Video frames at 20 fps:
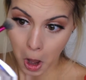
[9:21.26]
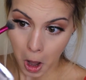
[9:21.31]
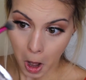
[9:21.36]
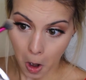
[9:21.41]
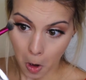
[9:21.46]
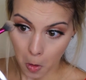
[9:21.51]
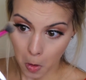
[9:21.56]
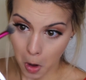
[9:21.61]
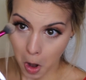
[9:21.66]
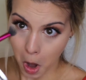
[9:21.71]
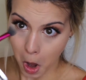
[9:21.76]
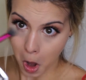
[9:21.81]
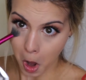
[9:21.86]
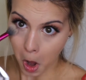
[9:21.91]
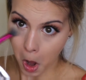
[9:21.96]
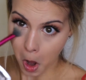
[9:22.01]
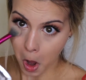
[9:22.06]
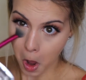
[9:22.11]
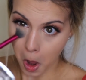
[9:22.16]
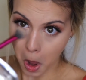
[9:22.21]
out,
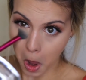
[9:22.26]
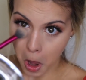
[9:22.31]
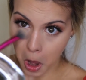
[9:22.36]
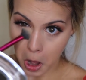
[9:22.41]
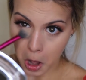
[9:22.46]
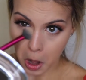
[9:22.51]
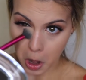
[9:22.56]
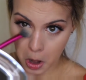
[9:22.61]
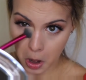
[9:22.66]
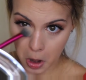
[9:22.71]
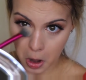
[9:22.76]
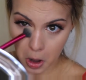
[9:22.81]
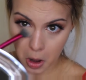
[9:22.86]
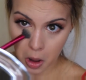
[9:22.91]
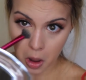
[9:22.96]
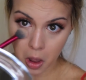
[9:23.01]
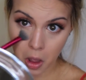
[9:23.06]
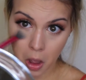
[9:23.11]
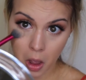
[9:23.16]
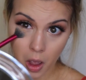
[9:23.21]
and
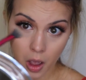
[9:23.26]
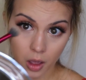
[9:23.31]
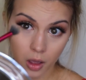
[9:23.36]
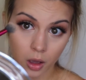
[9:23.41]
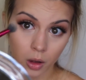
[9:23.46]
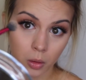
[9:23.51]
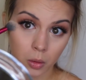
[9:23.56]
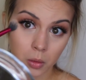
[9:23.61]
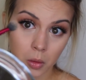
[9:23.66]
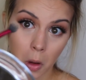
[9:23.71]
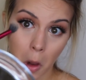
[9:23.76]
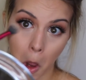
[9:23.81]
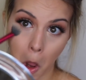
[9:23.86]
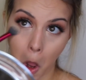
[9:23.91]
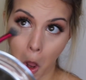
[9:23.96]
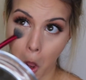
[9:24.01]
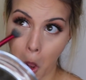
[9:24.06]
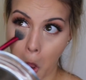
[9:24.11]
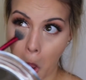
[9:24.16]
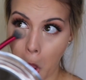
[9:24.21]
out.
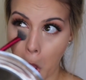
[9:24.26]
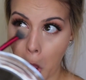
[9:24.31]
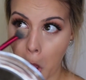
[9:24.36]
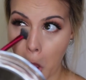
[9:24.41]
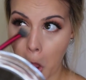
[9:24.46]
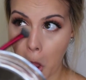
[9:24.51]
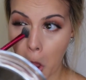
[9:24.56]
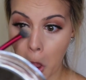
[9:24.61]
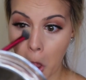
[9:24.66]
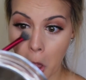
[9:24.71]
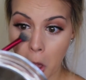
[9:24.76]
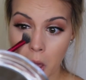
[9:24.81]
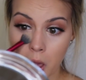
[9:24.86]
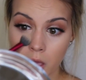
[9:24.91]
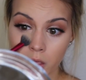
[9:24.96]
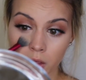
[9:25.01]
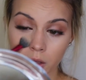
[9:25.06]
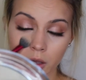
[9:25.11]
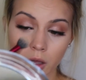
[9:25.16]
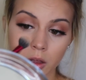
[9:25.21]

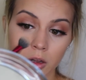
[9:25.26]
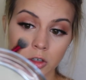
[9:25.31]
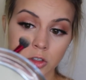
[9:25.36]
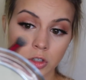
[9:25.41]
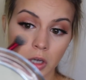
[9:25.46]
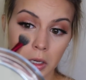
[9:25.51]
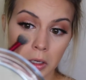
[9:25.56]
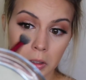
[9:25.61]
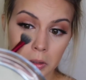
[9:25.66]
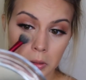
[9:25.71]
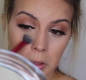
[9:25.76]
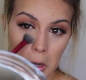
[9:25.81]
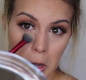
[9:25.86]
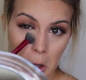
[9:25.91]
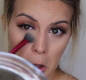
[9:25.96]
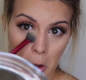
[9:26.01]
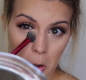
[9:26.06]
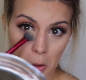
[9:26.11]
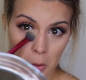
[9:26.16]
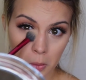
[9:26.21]
And then kind of drag it
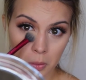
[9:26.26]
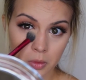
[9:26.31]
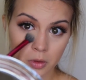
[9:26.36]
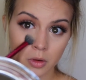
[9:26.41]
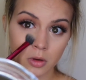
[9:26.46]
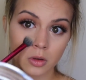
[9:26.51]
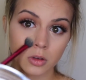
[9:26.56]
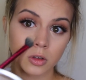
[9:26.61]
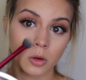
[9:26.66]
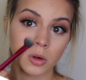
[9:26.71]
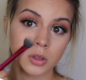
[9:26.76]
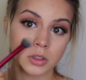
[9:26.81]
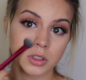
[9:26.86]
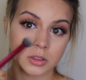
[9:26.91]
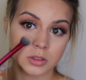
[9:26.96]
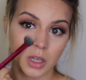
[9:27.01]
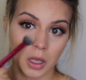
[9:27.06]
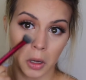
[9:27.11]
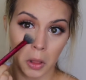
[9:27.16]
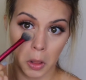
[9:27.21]
down towards the
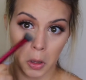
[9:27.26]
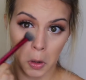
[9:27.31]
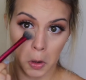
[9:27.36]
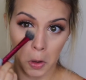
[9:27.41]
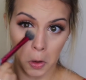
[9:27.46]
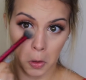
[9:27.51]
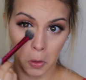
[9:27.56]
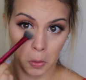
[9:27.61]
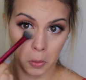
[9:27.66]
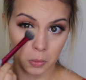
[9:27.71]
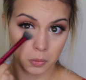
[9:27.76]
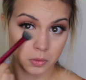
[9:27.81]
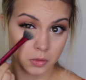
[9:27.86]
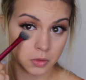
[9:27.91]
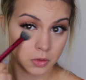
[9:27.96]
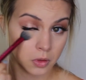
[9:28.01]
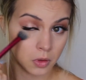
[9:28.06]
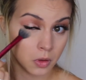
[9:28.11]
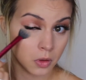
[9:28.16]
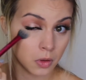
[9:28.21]
side of the nose